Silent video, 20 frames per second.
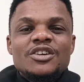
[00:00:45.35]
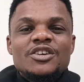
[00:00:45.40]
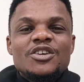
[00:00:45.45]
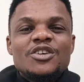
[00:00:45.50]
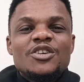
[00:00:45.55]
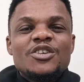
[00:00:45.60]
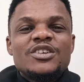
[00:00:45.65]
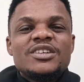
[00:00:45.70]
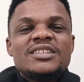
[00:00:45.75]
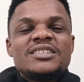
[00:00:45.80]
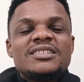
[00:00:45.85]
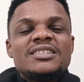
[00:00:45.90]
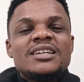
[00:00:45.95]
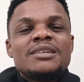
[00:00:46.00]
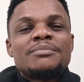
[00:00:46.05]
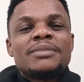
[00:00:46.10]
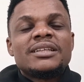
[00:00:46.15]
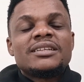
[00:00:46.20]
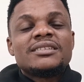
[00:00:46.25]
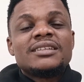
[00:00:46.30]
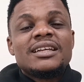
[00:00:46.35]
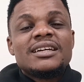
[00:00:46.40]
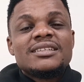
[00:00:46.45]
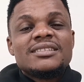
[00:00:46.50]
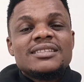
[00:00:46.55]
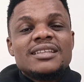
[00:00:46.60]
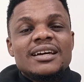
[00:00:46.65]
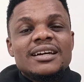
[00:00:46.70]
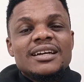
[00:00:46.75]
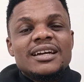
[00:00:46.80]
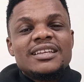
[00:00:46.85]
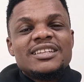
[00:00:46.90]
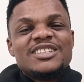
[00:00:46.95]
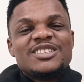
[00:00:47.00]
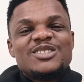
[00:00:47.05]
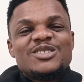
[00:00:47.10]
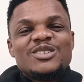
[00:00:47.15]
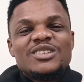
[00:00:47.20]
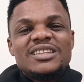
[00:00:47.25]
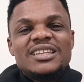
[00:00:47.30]
Or is there a particular stack I
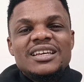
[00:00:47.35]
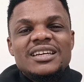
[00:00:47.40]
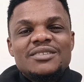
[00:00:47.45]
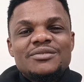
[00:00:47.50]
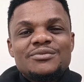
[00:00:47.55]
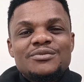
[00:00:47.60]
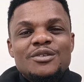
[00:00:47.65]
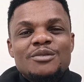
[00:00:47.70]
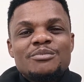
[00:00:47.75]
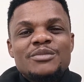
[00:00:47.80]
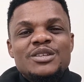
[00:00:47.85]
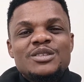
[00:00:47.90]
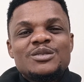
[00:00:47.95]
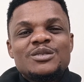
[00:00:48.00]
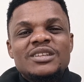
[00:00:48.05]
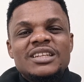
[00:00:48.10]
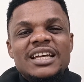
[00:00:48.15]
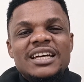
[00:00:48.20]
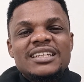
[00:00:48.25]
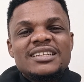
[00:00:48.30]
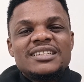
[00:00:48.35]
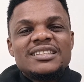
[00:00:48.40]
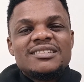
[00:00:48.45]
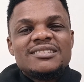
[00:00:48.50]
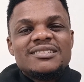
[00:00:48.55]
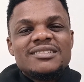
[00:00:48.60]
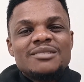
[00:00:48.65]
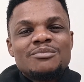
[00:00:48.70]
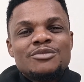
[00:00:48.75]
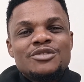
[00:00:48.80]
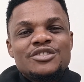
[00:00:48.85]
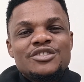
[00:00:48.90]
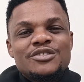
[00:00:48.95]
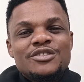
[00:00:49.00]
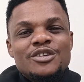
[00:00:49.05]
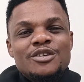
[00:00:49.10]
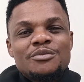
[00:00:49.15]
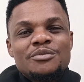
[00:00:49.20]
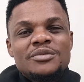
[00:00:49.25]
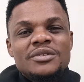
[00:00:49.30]
need to learn for me to land this remote
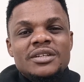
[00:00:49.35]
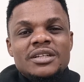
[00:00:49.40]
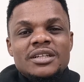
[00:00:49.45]
job?